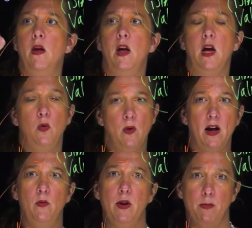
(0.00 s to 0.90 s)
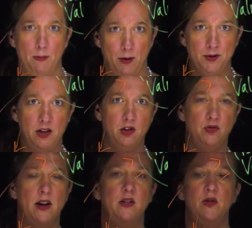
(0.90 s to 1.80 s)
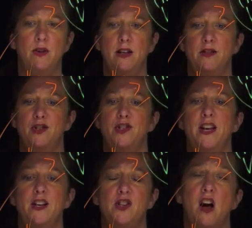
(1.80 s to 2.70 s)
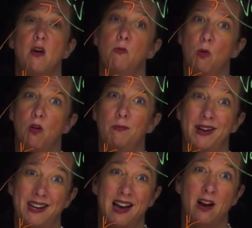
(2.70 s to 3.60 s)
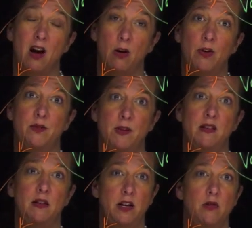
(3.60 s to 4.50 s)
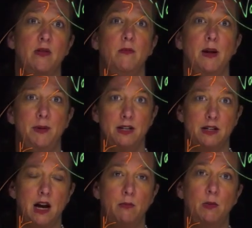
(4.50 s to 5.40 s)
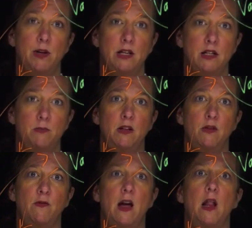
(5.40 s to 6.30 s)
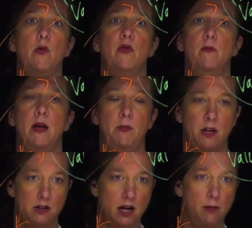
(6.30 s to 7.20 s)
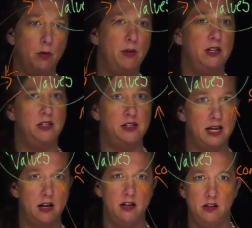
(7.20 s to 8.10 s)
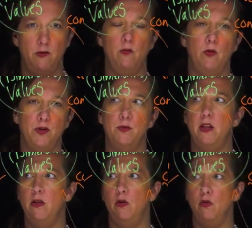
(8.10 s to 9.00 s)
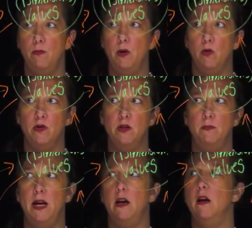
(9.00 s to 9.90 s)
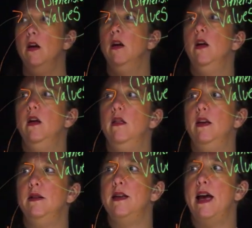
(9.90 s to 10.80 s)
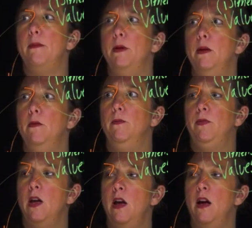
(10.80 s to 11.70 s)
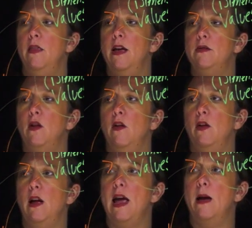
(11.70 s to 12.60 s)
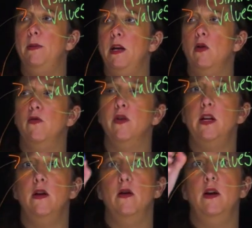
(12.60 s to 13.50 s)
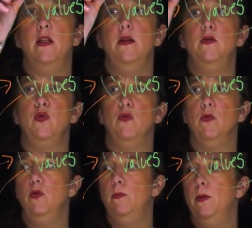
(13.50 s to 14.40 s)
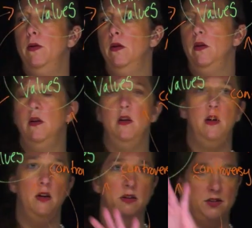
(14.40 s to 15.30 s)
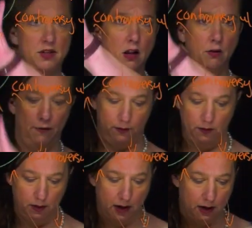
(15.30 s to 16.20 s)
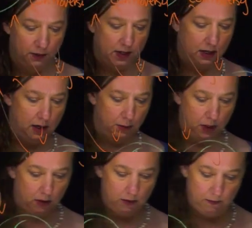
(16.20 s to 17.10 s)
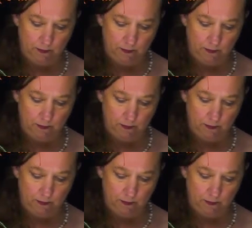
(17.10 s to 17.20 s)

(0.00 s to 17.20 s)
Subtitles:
And while we are proposing and trying to create this change, our role might not always be the leader. There may be a time when we need to follower. There may be a time when we need to take on different roles within the group in order to make things happen. And that's all happening over here in this group self kind of dynamic.